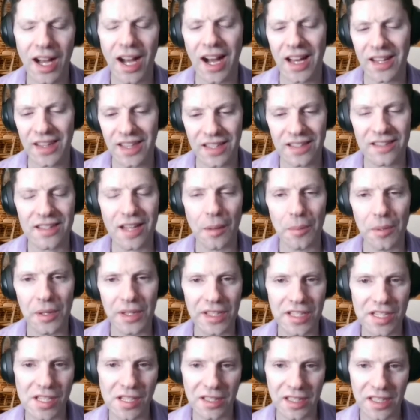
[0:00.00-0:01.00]
I think
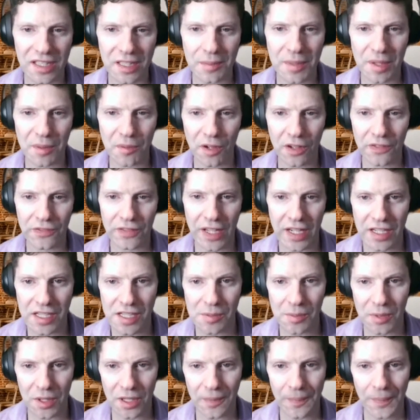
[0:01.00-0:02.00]
double is a little bit more
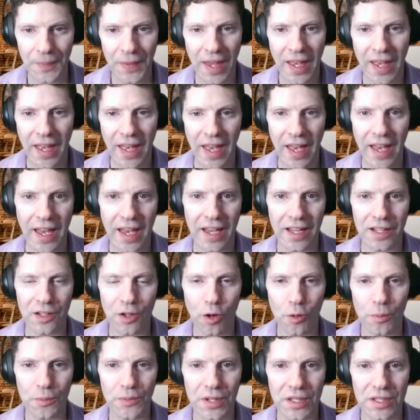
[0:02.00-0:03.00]
flexible, and
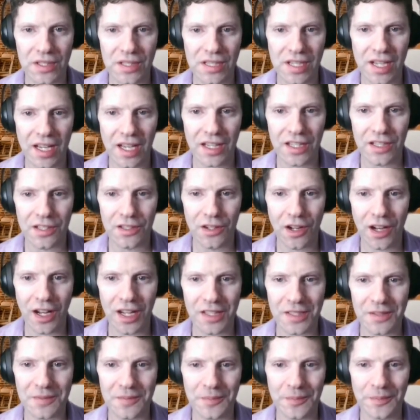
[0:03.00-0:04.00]
hope that you're
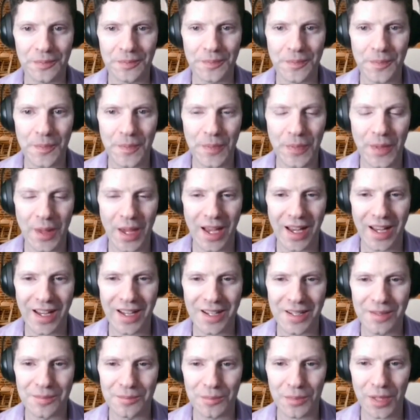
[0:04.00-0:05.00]
not
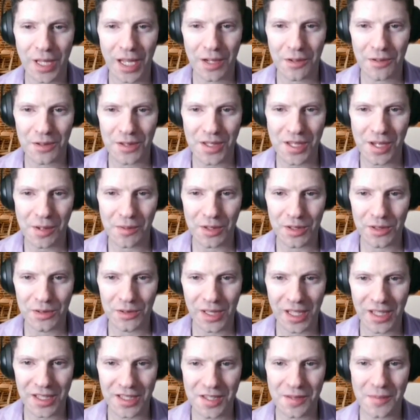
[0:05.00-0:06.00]
playing with someone who
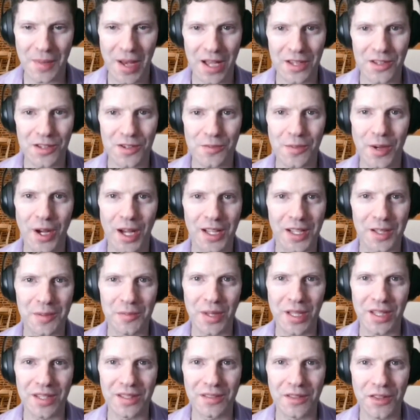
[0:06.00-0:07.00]
likes to mastermind and
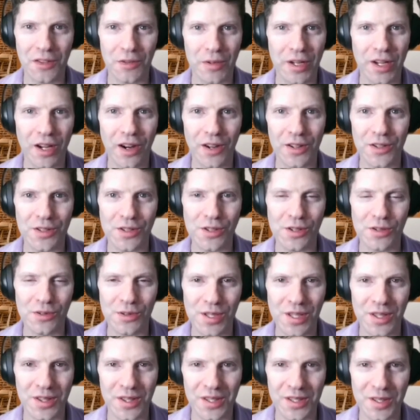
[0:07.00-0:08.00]
bid 3 cards
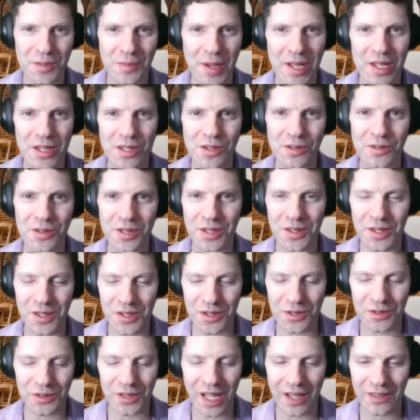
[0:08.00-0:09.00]
at the spades at the
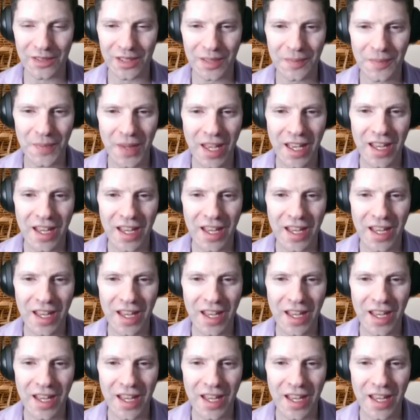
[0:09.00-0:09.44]
2 level.